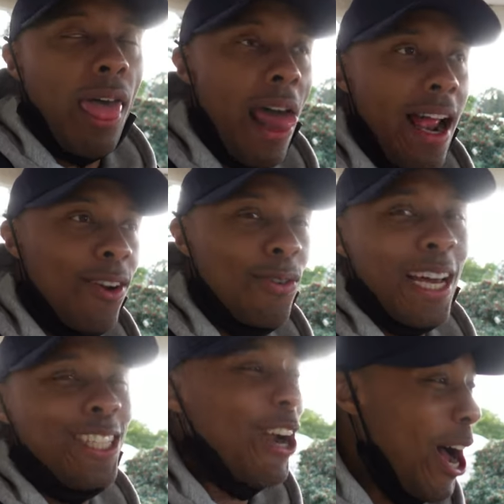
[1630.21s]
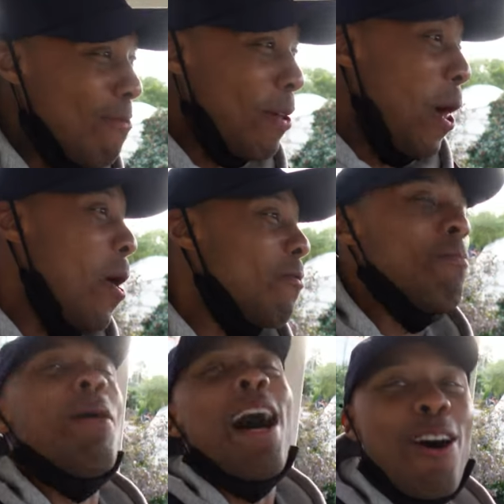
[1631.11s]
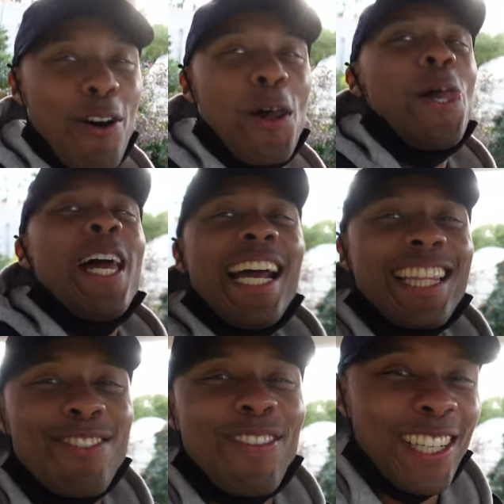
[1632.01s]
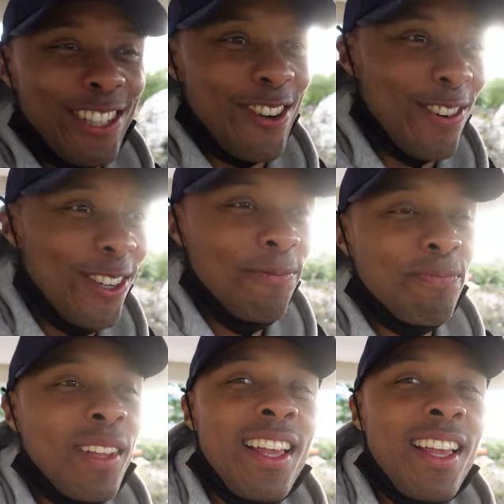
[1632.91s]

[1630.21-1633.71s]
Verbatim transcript: Bao at the bus terminal,